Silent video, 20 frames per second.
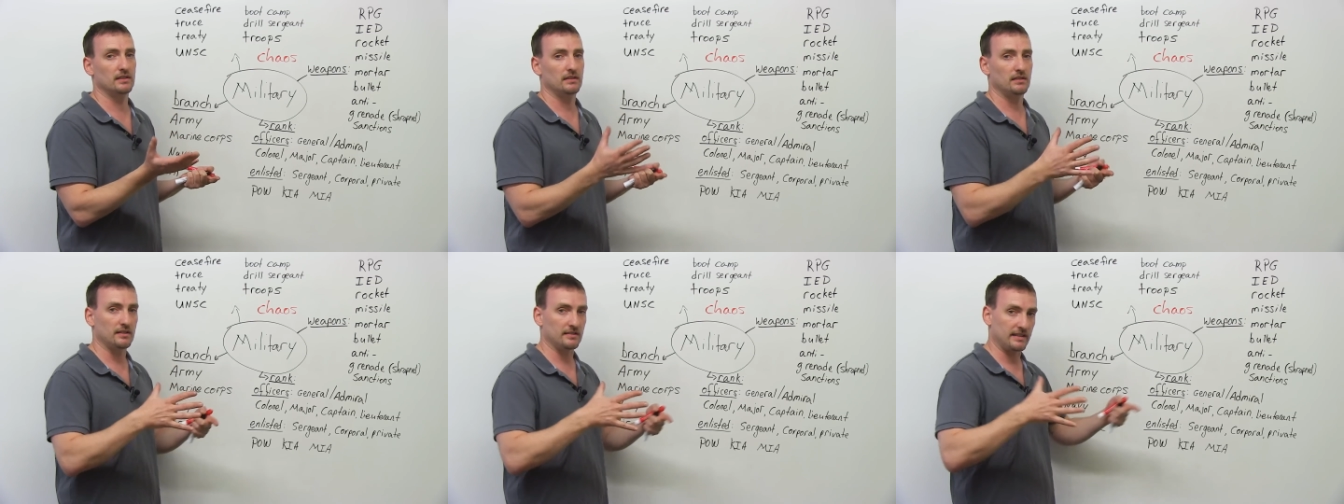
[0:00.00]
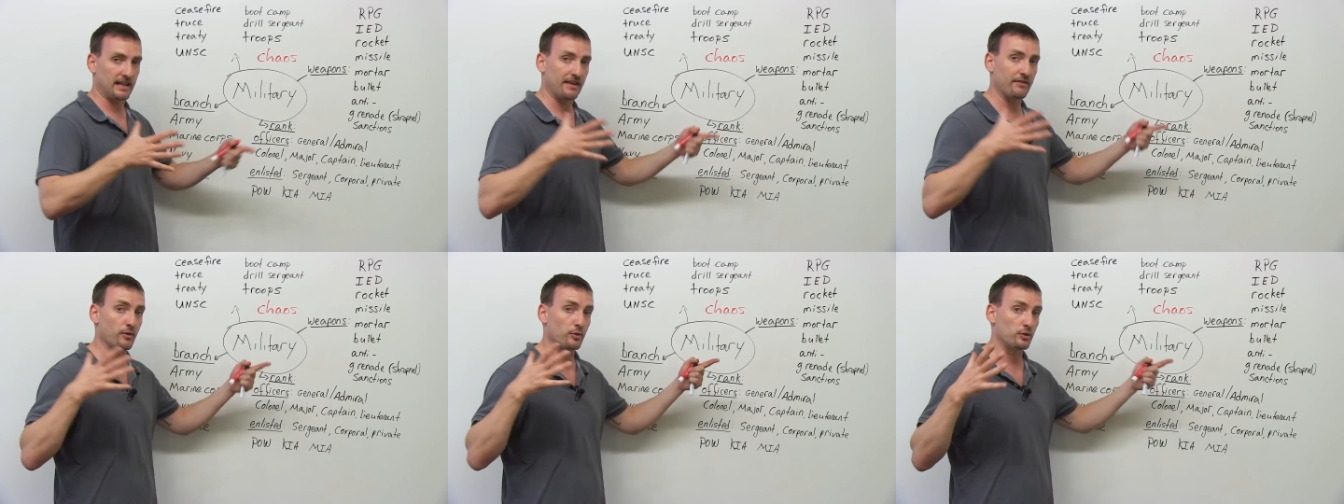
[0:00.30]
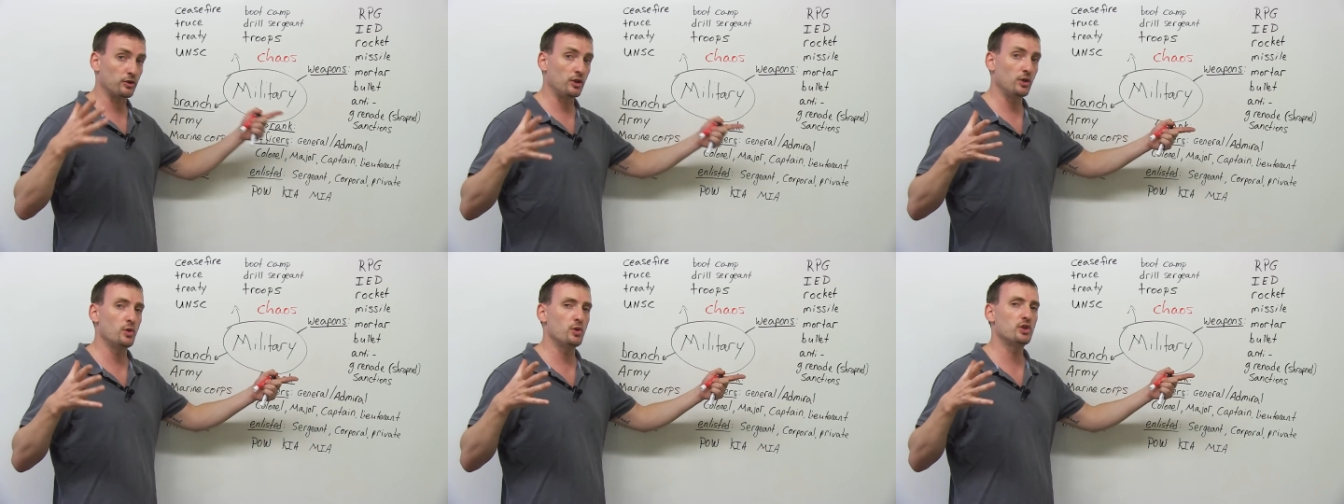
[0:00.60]
because they have
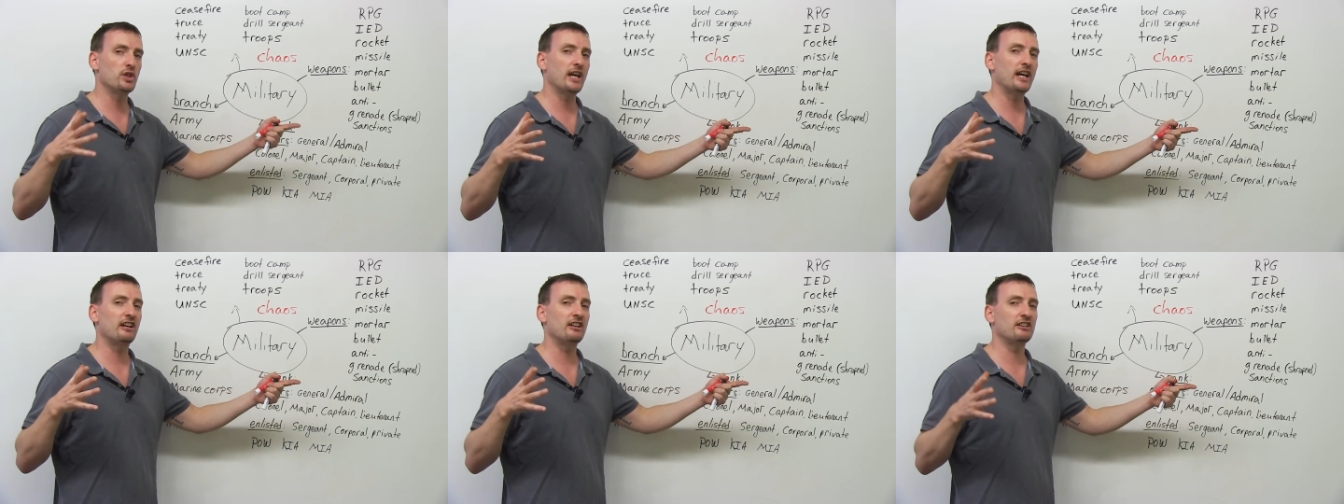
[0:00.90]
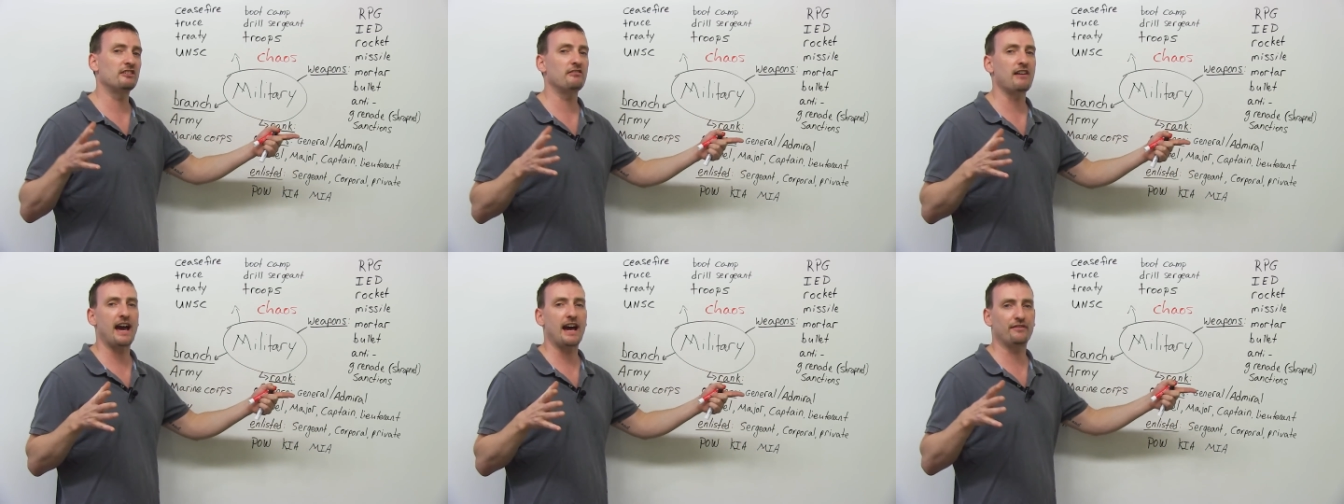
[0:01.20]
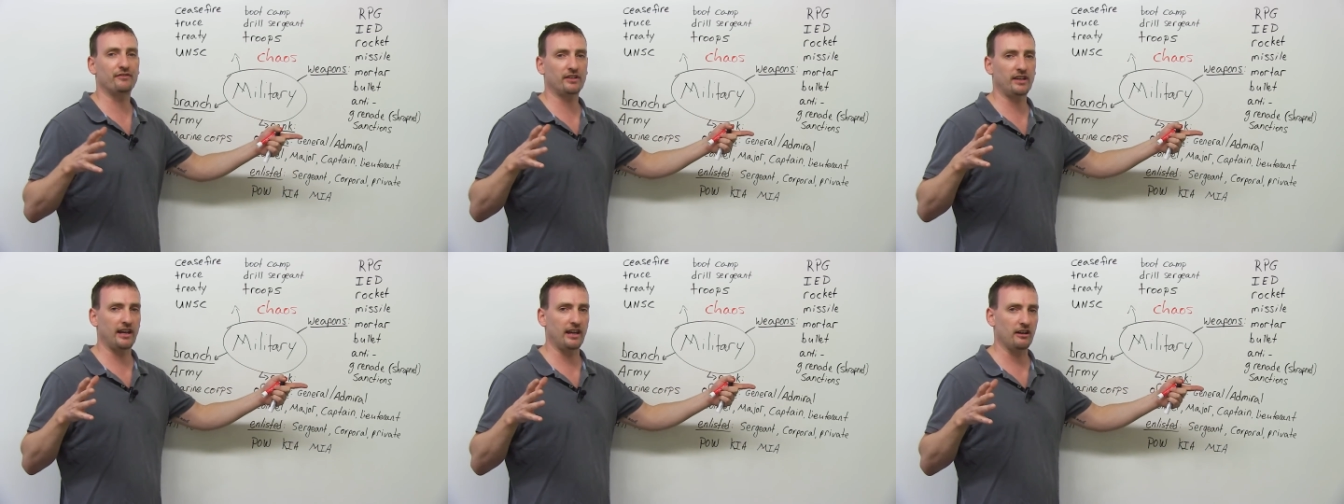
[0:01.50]
those huge
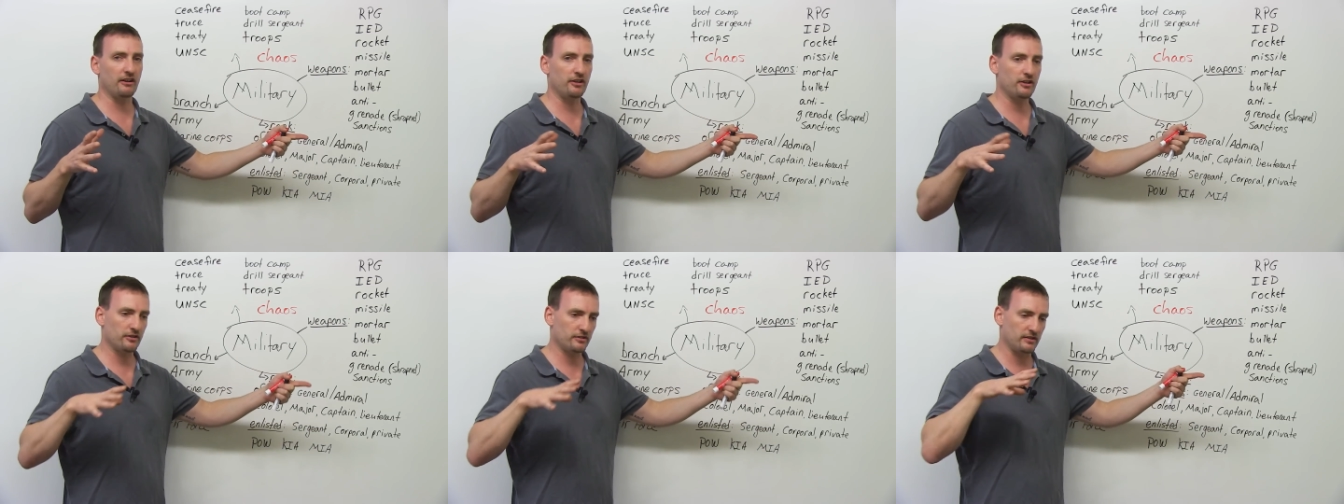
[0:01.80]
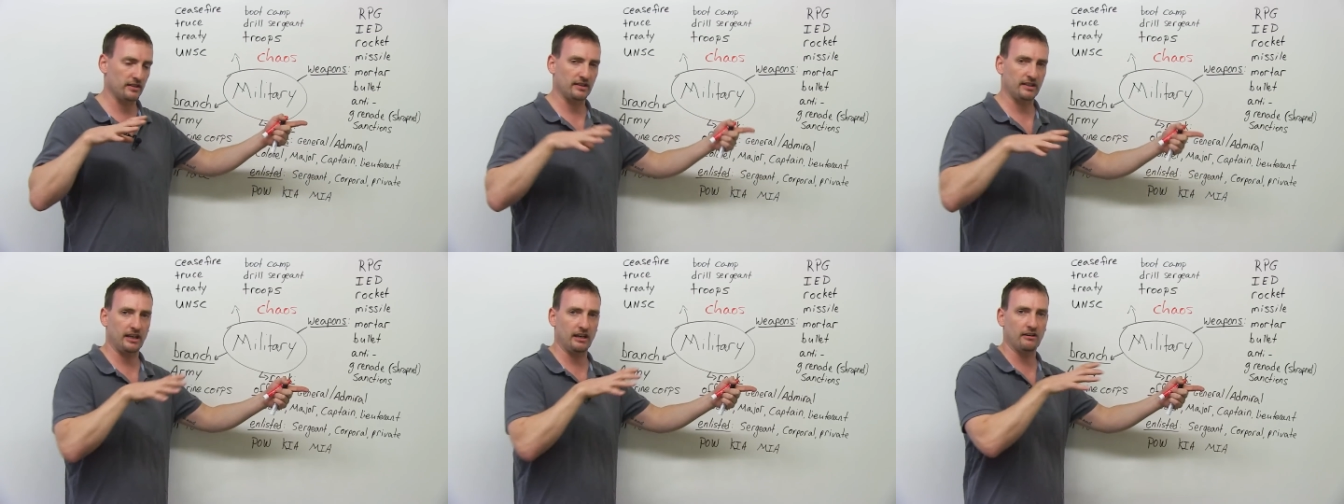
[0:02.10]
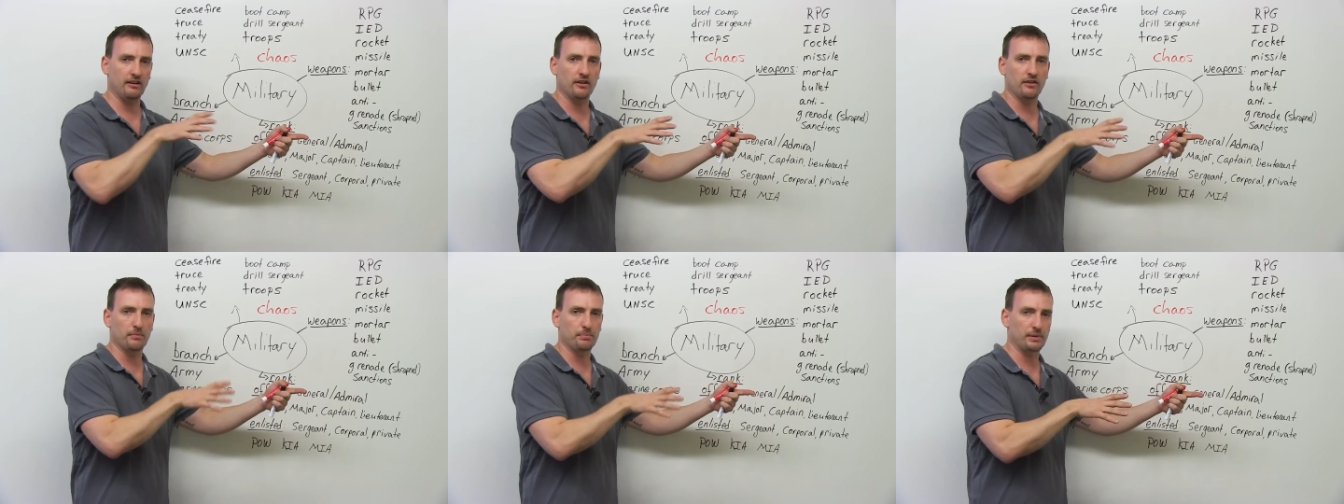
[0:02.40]
aircraft carriers that
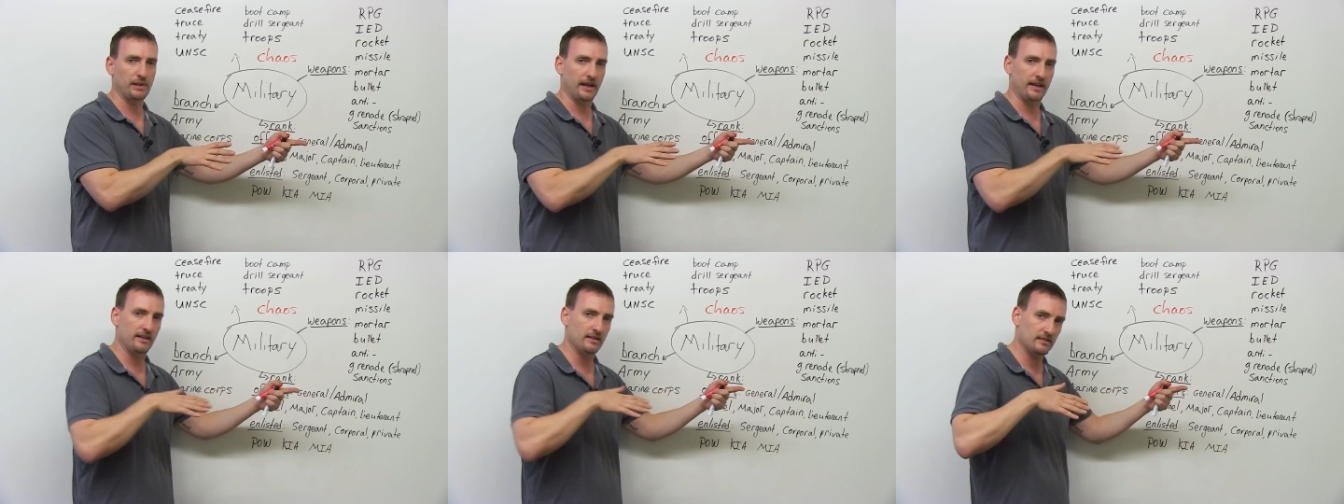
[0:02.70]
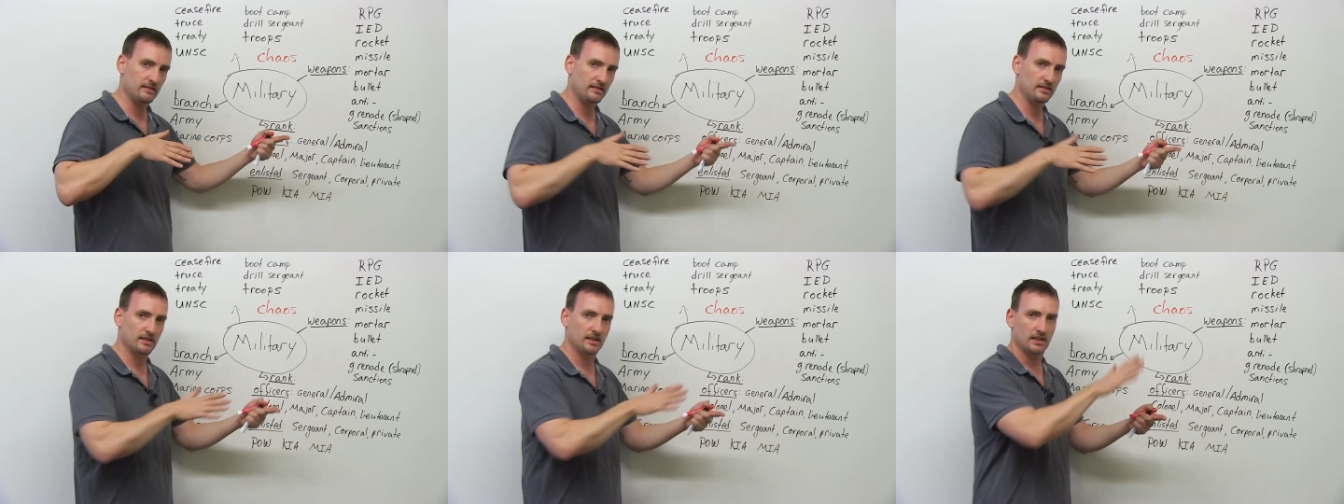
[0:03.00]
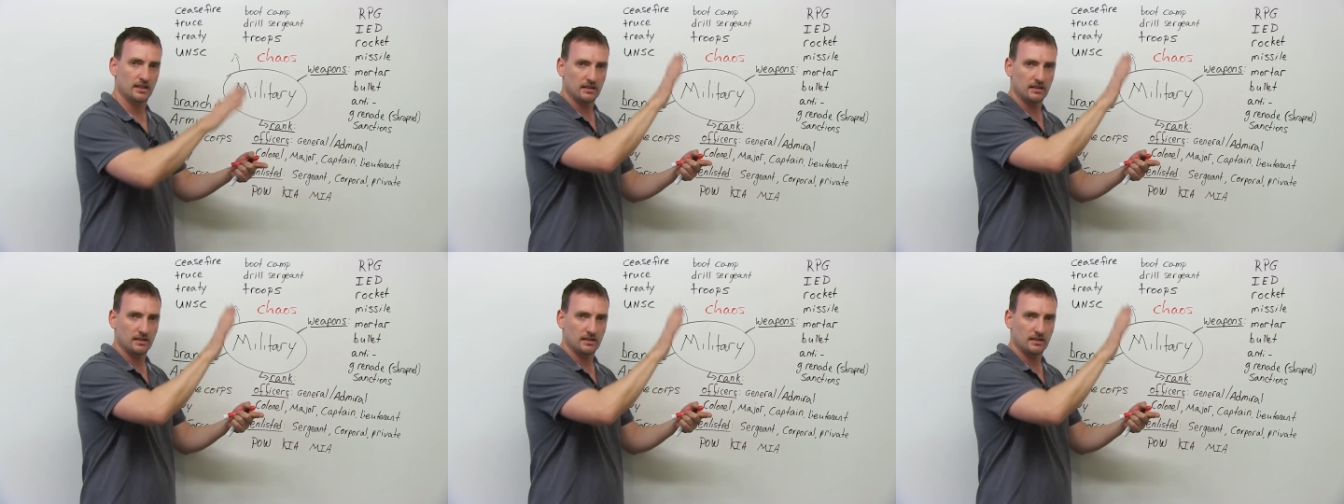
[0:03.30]
carry the planes,